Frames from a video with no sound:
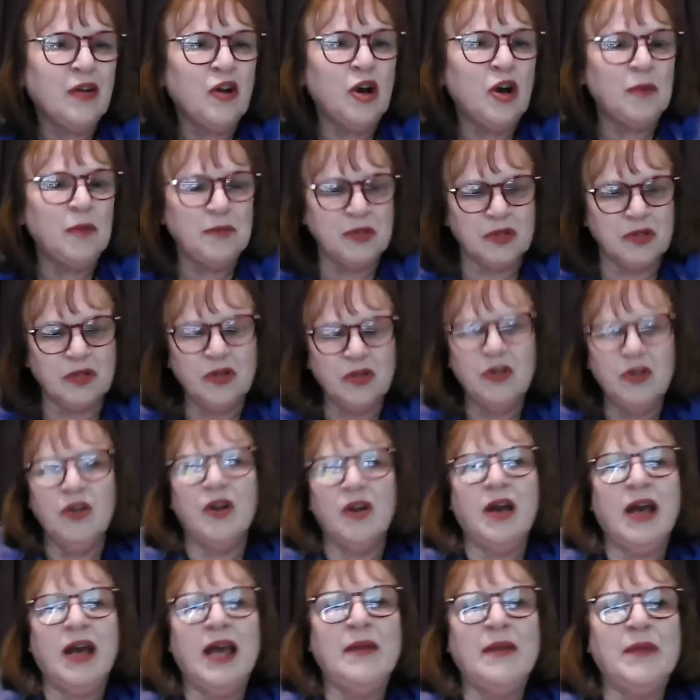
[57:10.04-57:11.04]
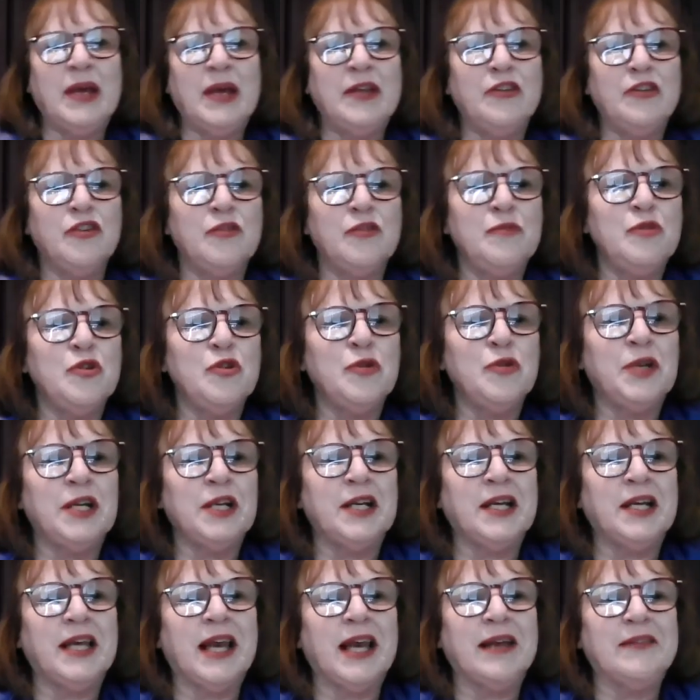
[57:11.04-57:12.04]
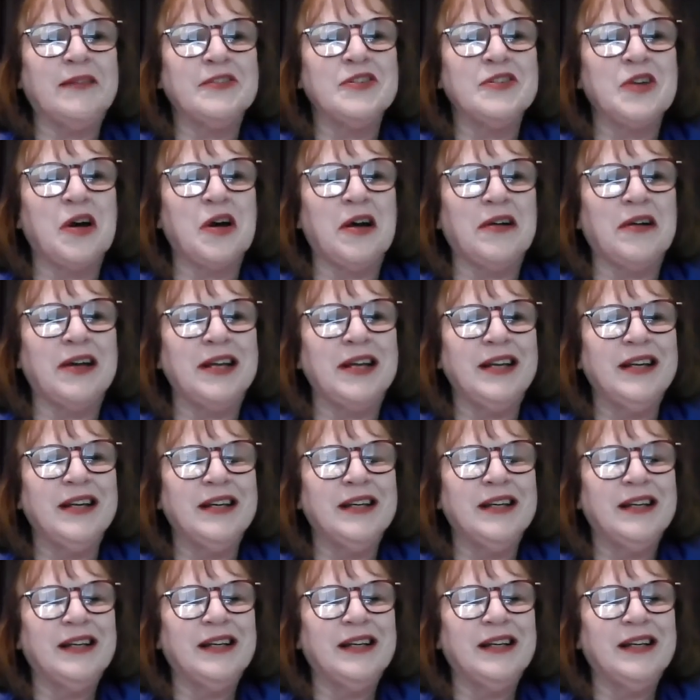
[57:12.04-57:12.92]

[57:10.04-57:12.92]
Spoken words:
Oops. Hey, man, you're muted again. Sorry.